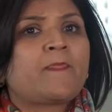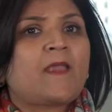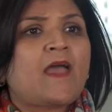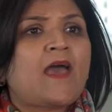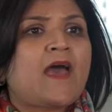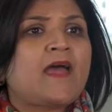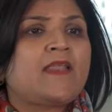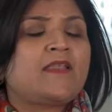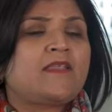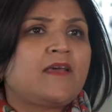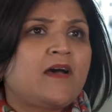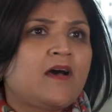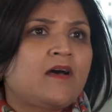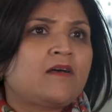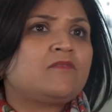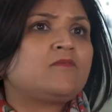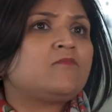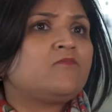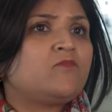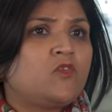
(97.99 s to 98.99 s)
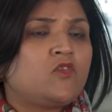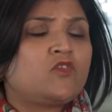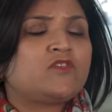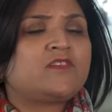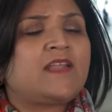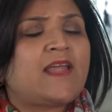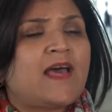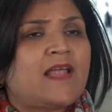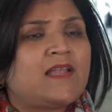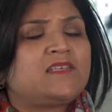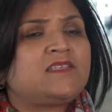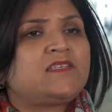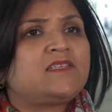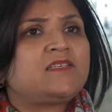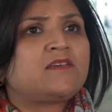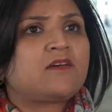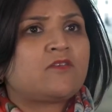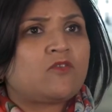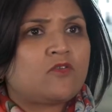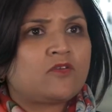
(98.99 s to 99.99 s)
And uh, those
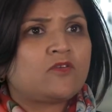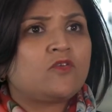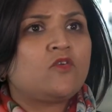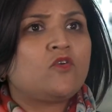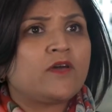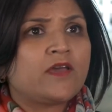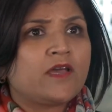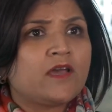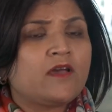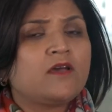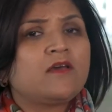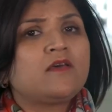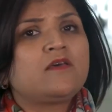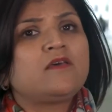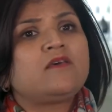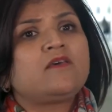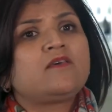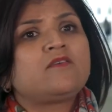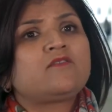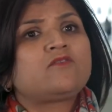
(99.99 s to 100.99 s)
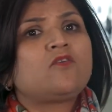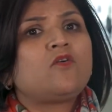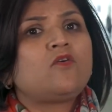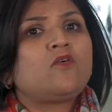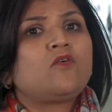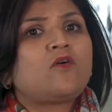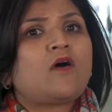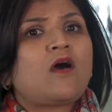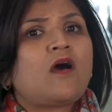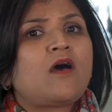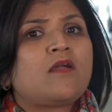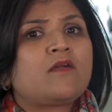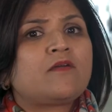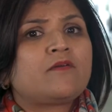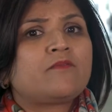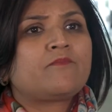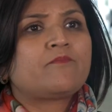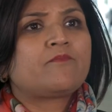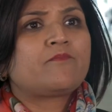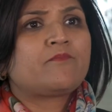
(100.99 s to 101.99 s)
analyses are ongoing. So our
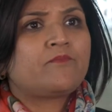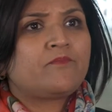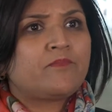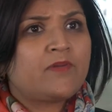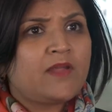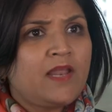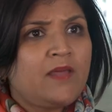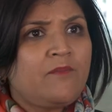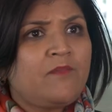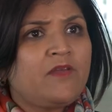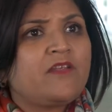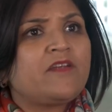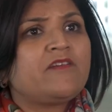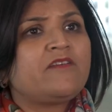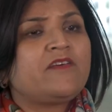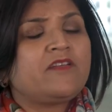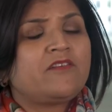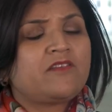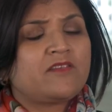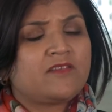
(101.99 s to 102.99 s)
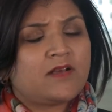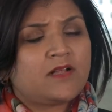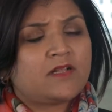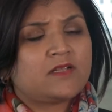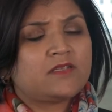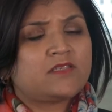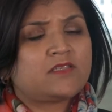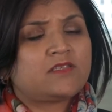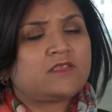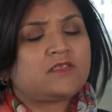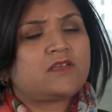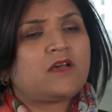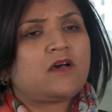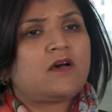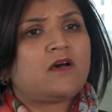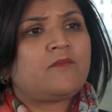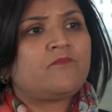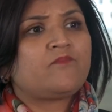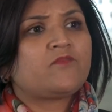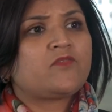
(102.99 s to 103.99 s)
preliminary results
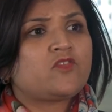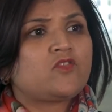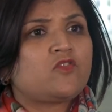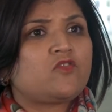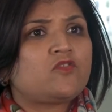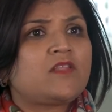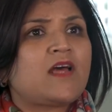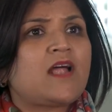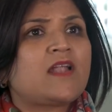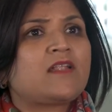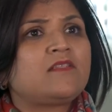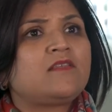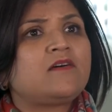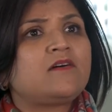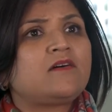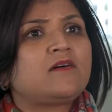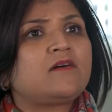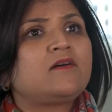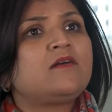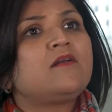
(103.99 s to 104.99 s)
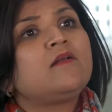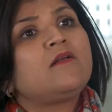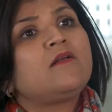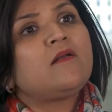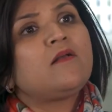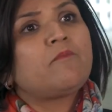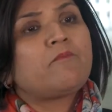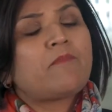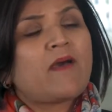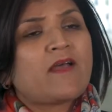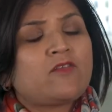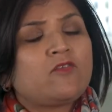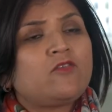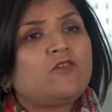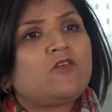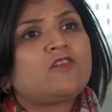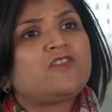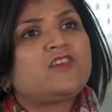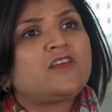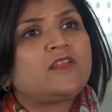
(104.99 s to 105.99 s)
uh, show that the
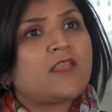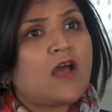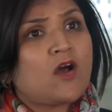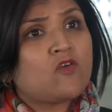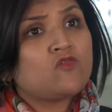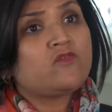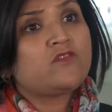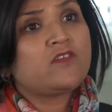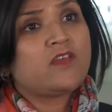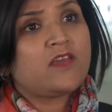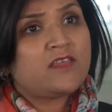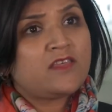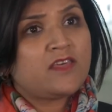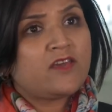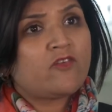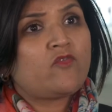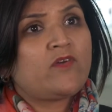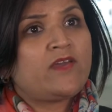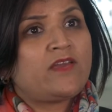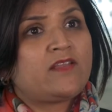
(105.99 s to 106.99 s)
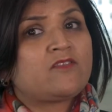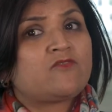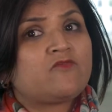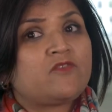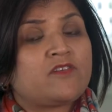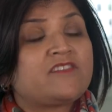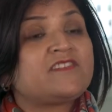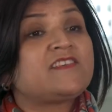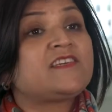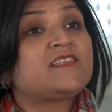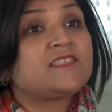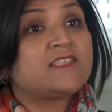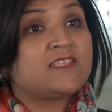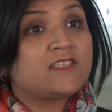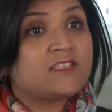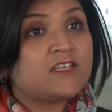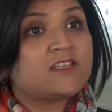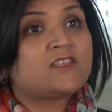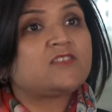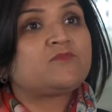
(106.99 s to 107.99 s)
pathologic downstaging rates were
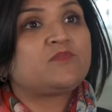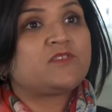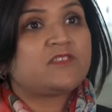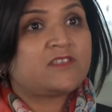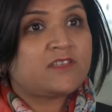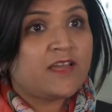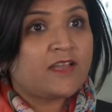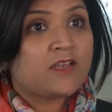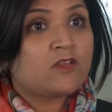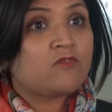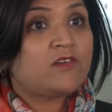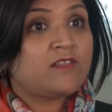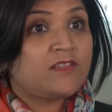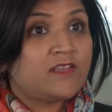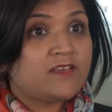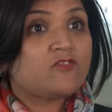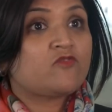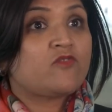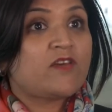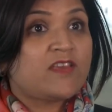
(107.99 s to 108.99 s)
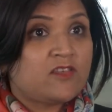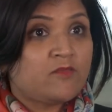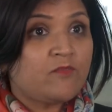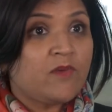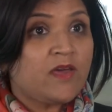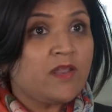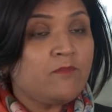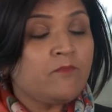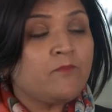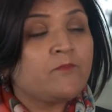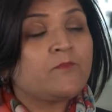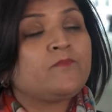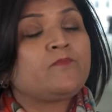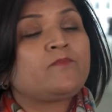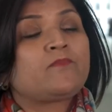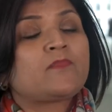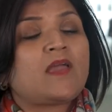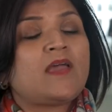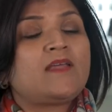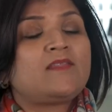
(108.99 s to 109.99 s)
66% with this regimen
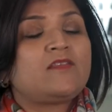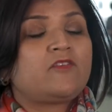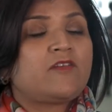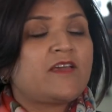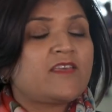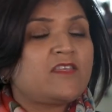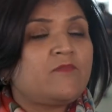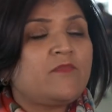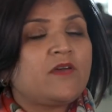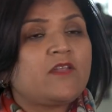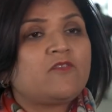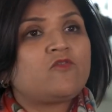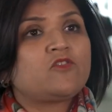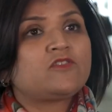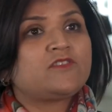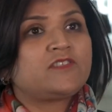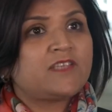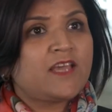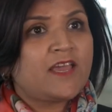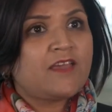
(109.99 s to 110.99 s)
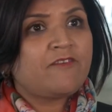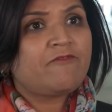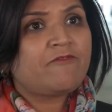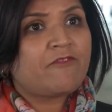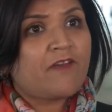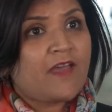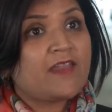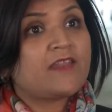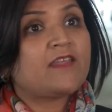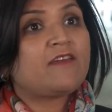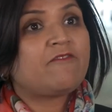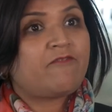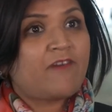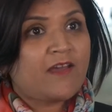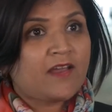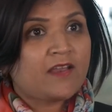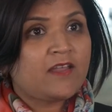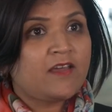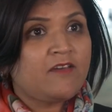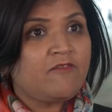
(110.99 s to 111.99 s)
and the regimen was safe and
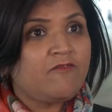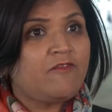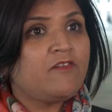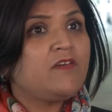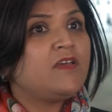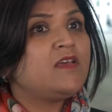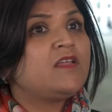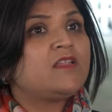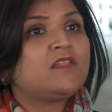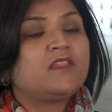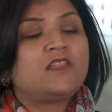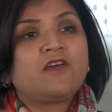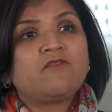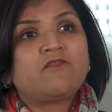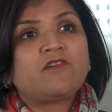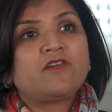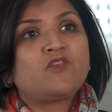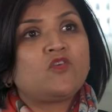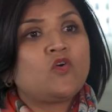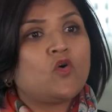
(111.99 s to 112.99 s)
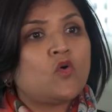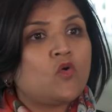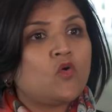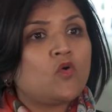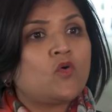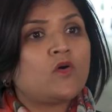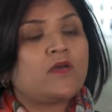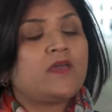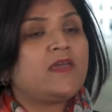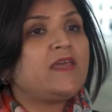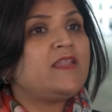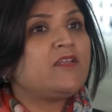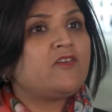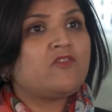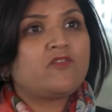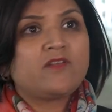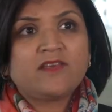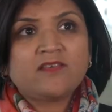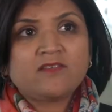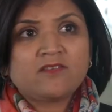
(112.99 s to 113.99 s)
effective. There were no
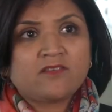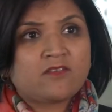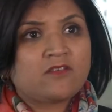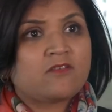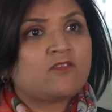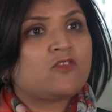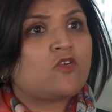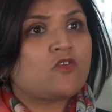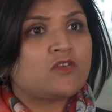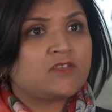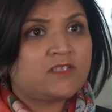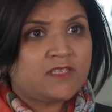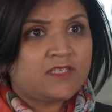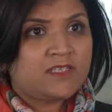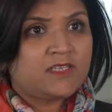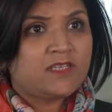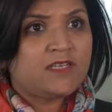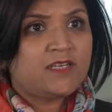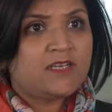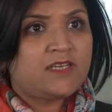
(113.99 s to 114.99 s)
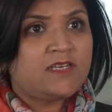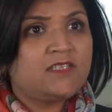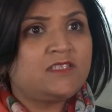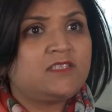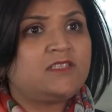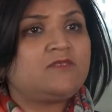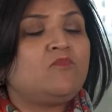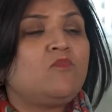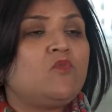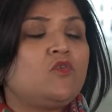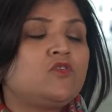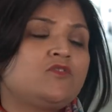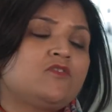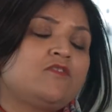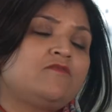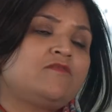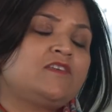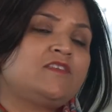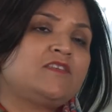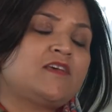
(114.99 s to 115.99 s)
increased toxicities. Most
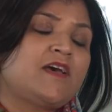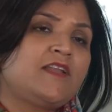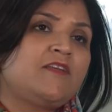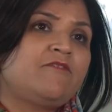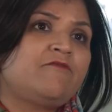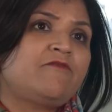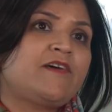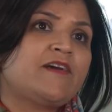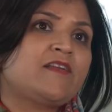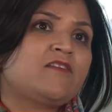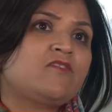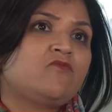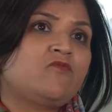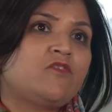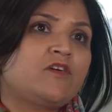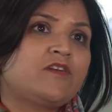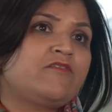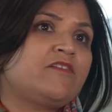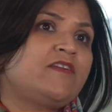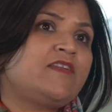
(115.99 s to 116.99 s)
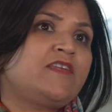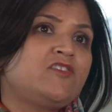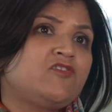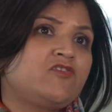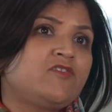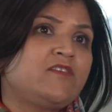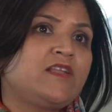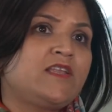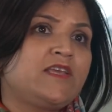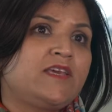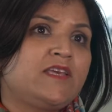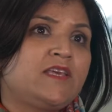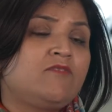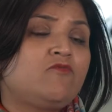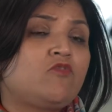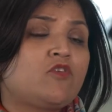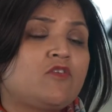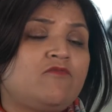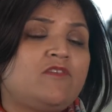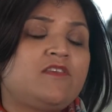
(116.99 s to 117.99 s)
of the side effects were traditionally
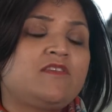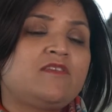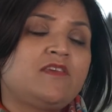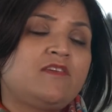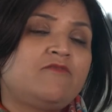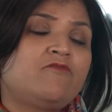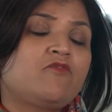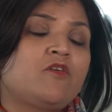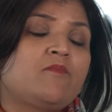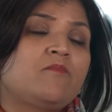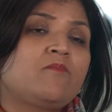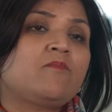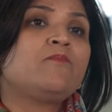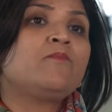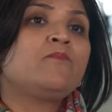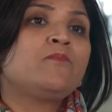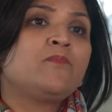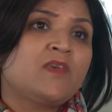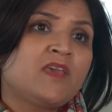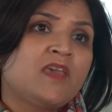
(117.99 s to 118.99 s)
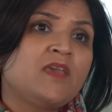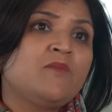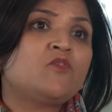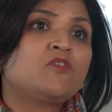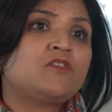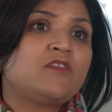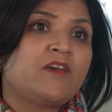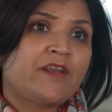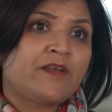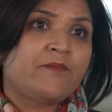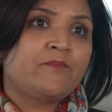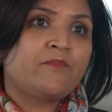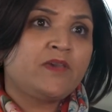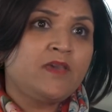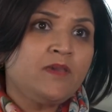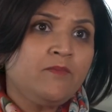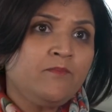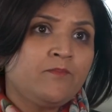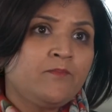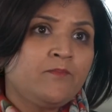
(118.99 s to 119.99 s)
what we see from chemotherapy.